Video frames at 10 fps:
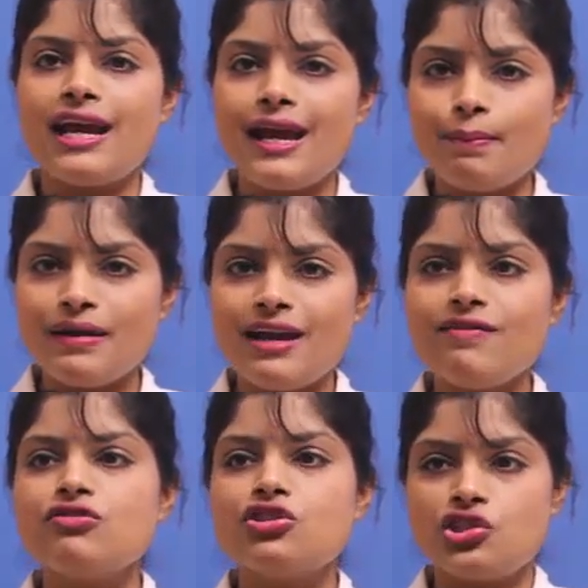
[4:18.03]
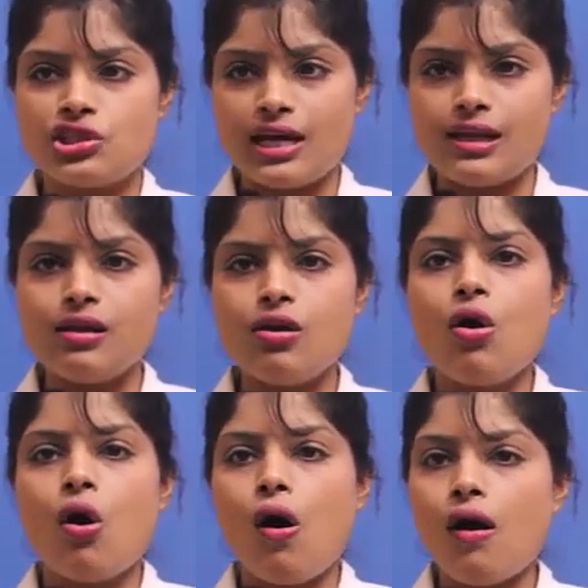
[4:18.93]
A P F gel
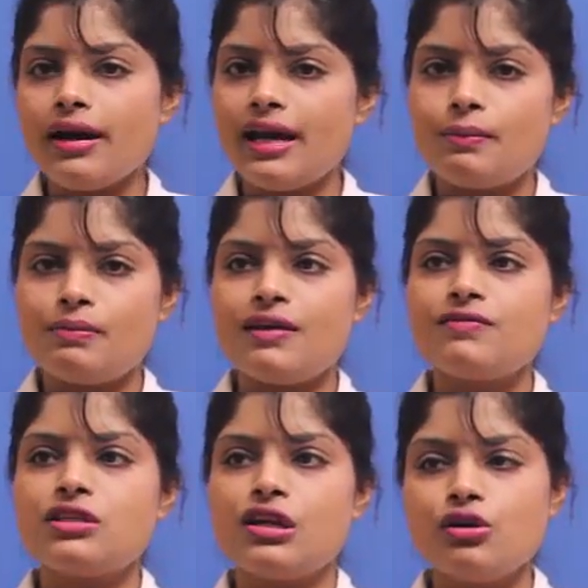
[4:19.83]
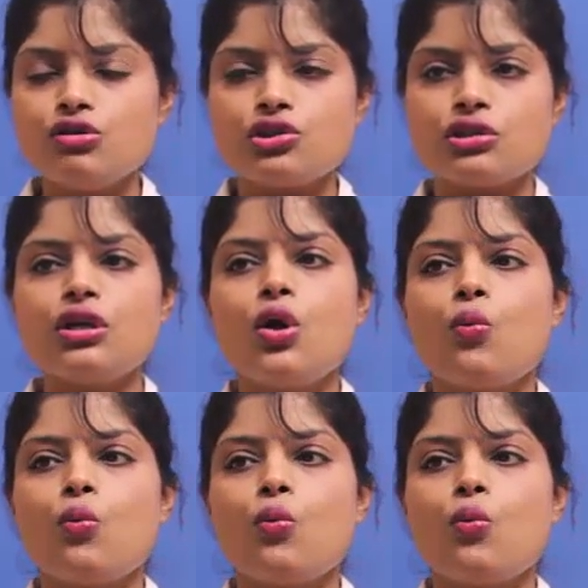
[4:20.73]
or A P F solution,